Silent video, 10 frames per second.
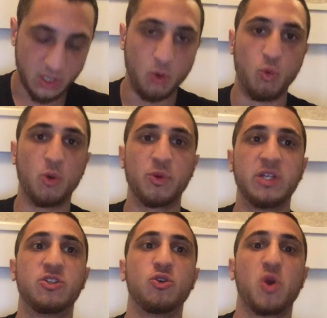What we
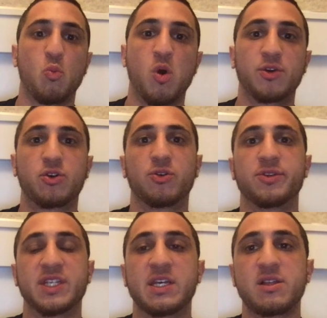do at One Girl
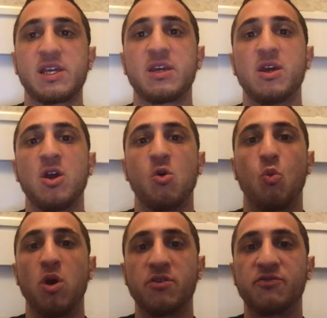Daily,
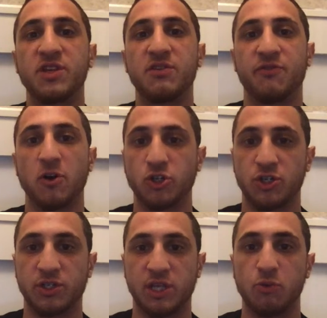one of the
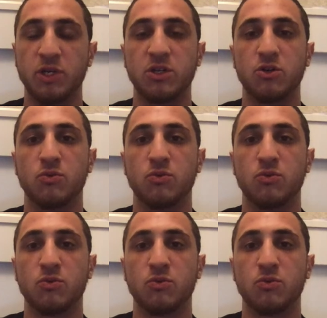functions that we do,